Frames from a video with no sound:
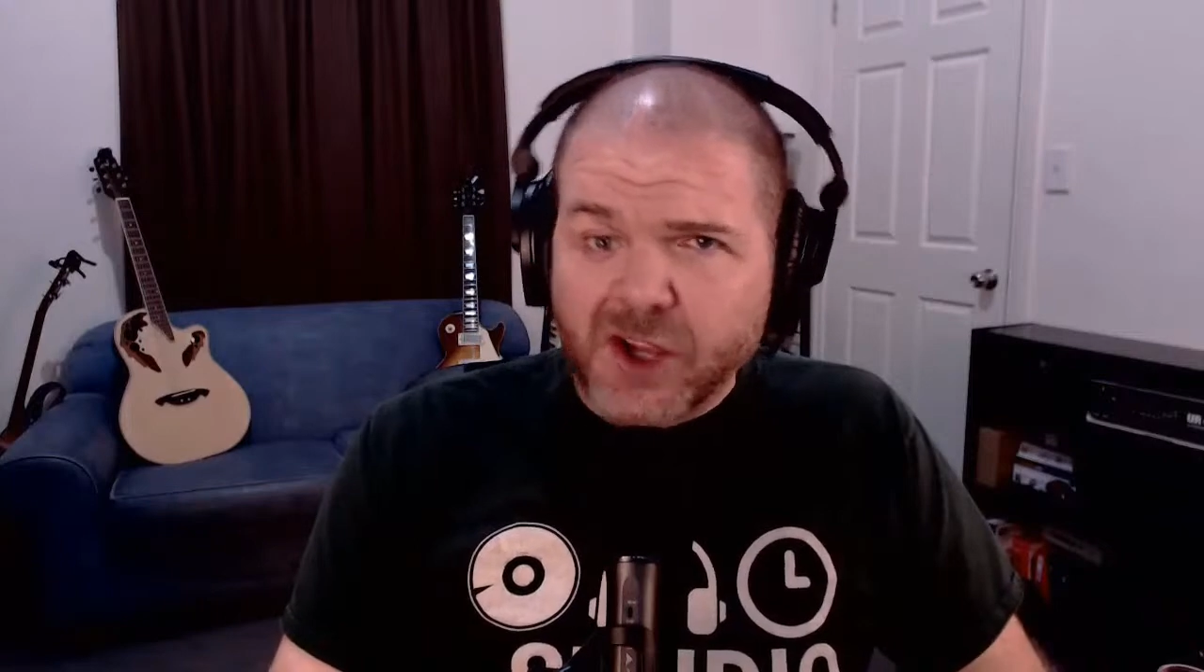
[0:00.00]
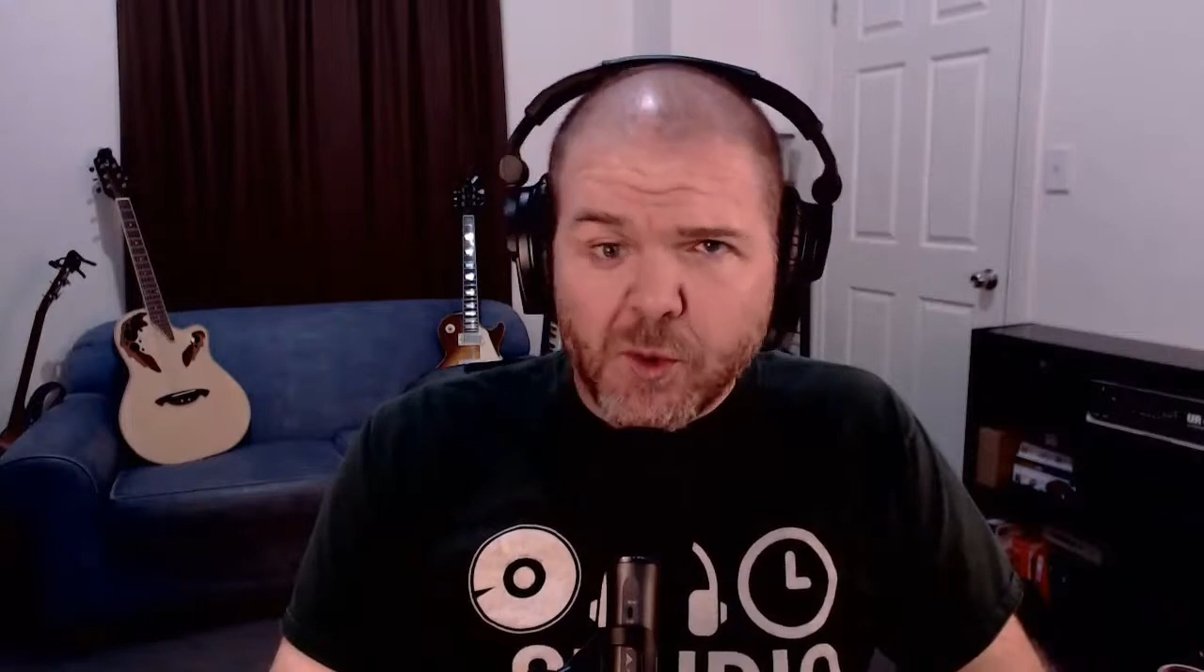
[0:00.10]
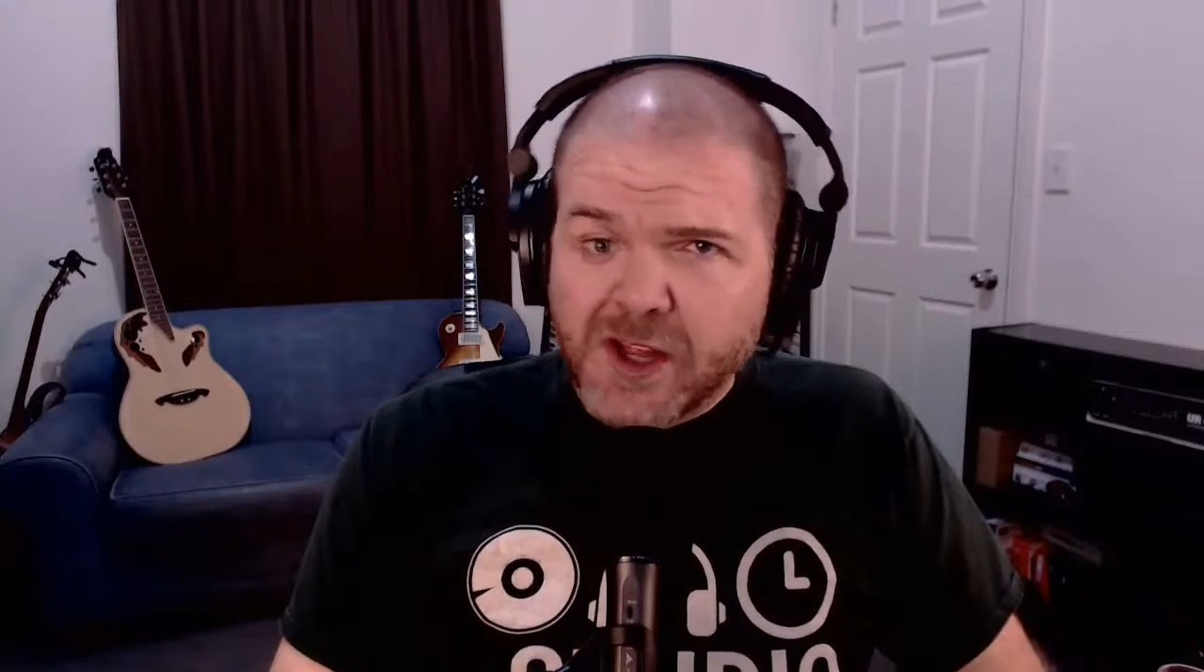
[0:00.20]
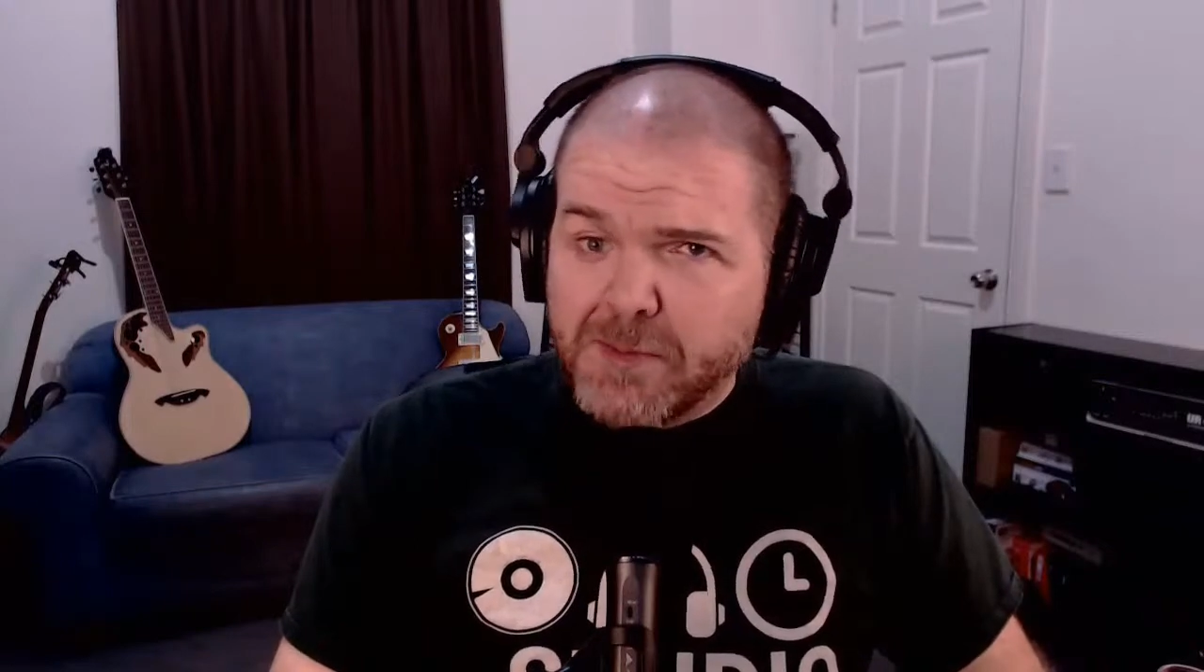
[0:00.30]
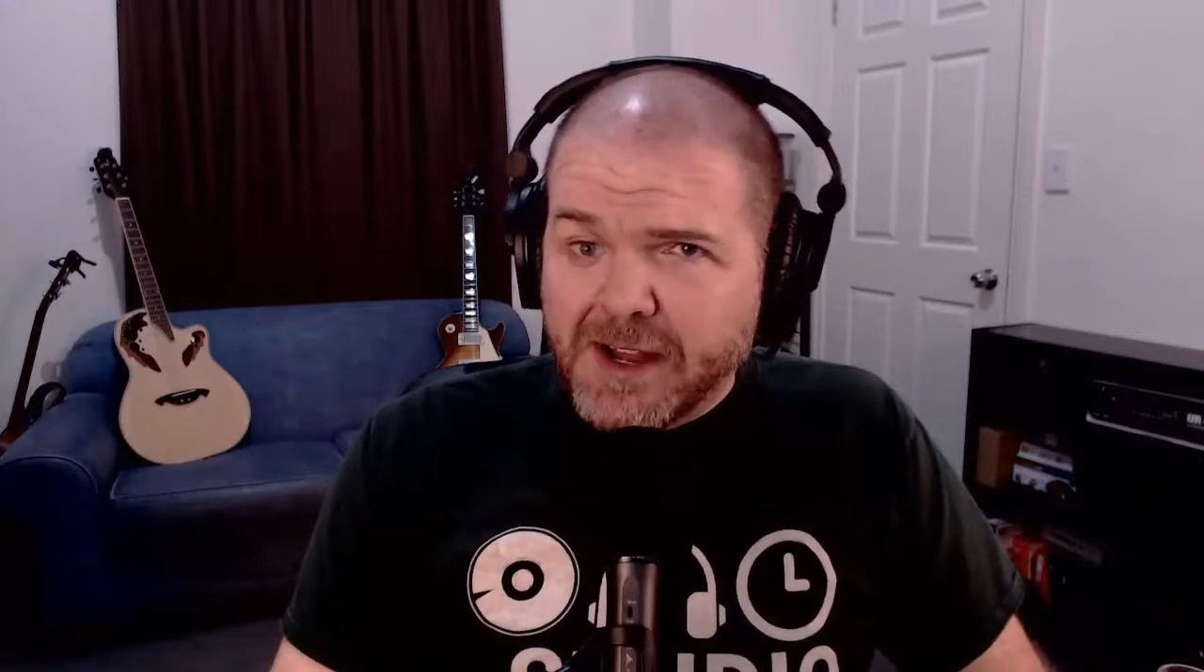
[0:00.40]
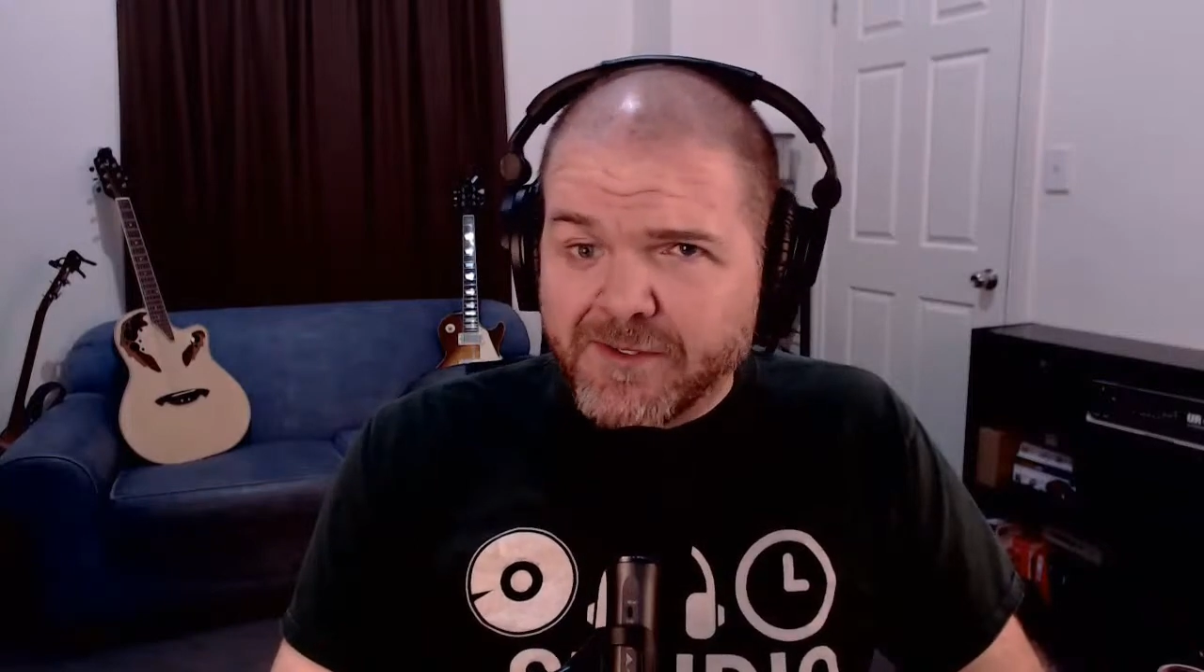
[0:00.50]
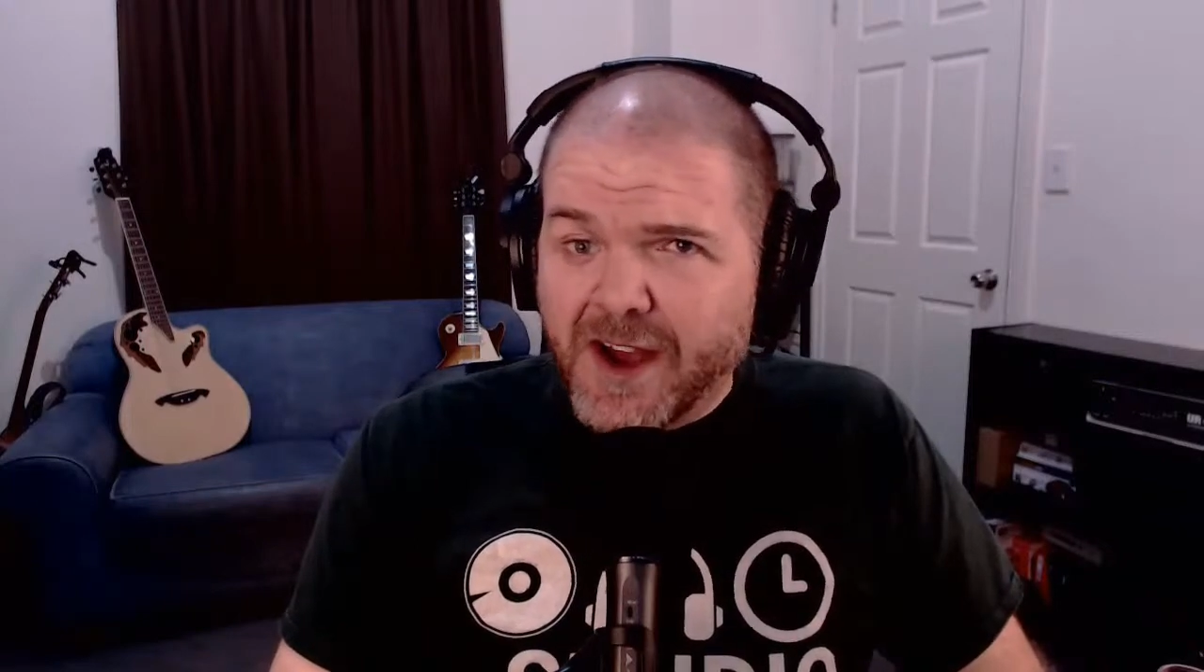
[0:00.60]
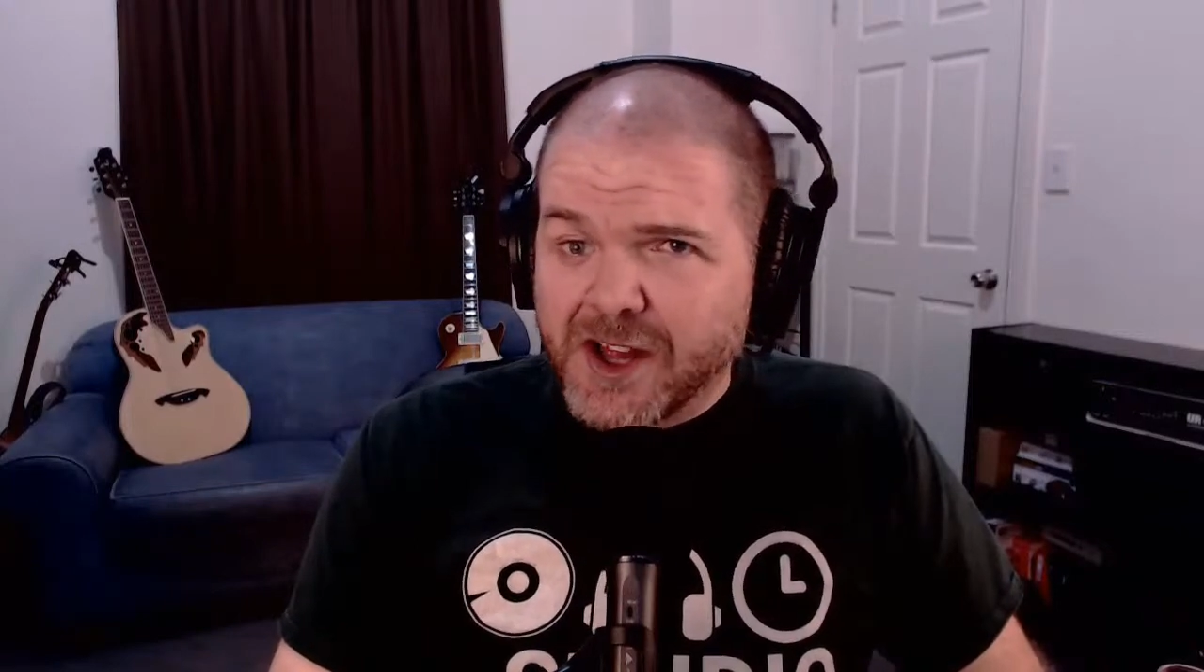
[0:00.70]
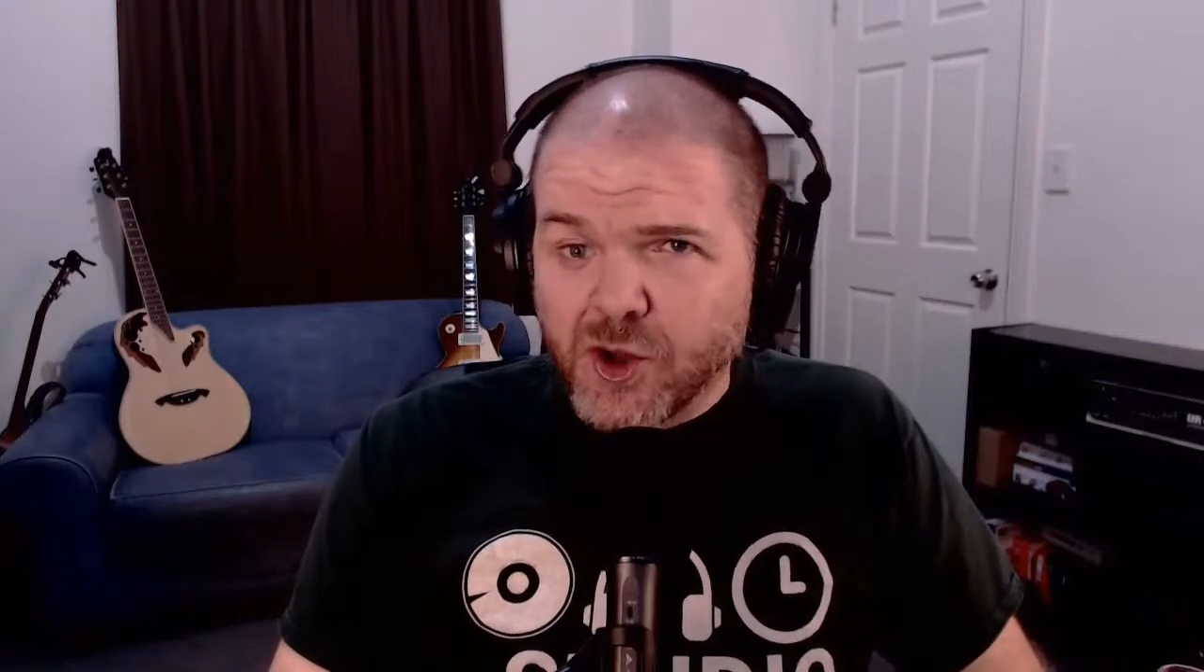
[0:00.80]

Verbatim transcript: USB device